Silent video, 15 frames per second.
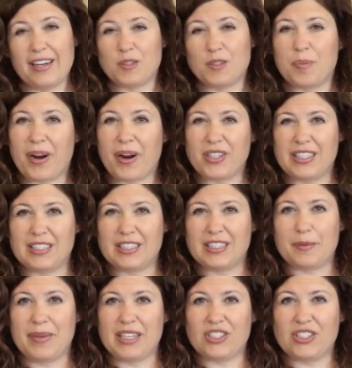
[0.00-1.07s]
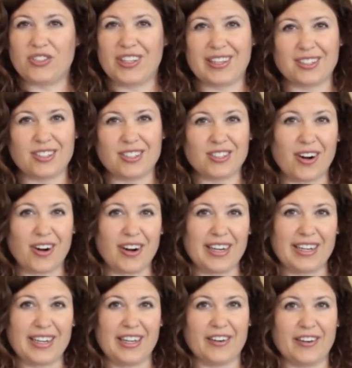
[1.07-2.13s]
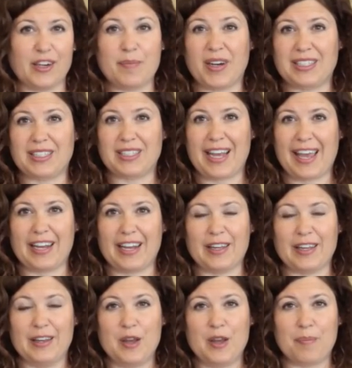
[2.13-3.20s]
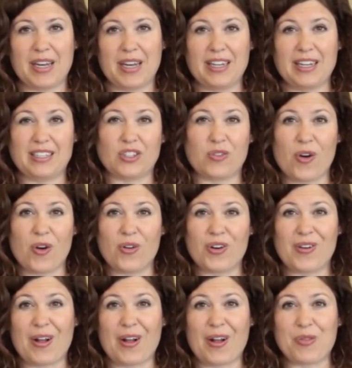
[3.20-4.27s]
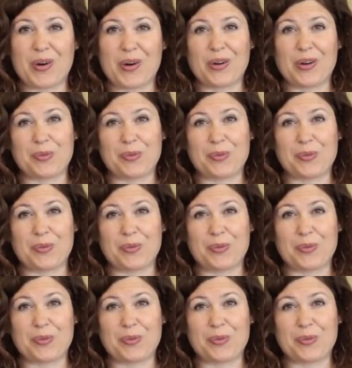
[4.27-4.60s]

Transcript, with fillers: Project is a ministry that started here in Montana but it has grown around the world.